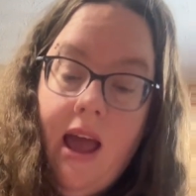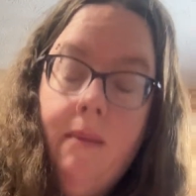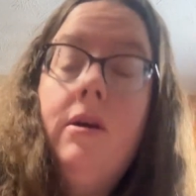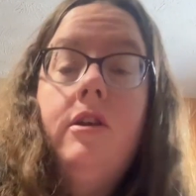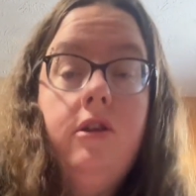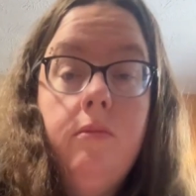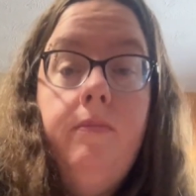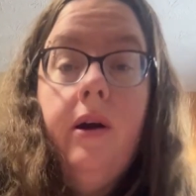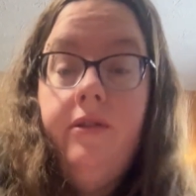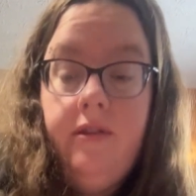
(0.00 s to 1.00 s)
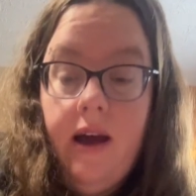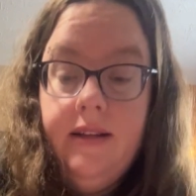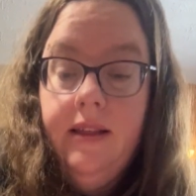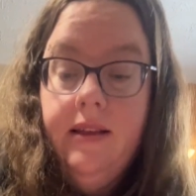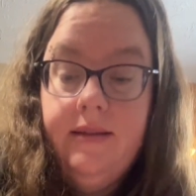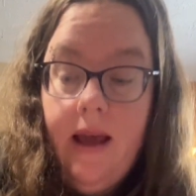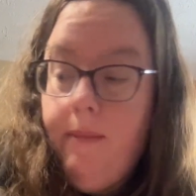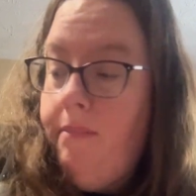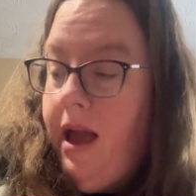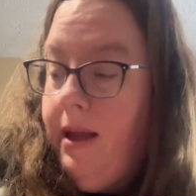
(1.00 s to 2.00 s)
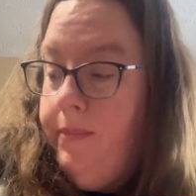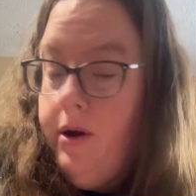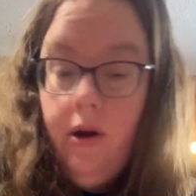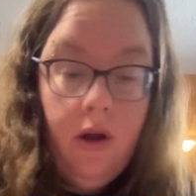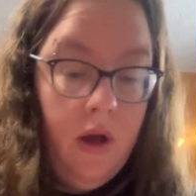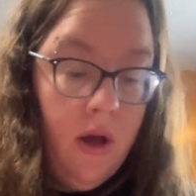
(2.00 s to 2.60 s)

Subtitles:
I am going to do both sides in the same paper.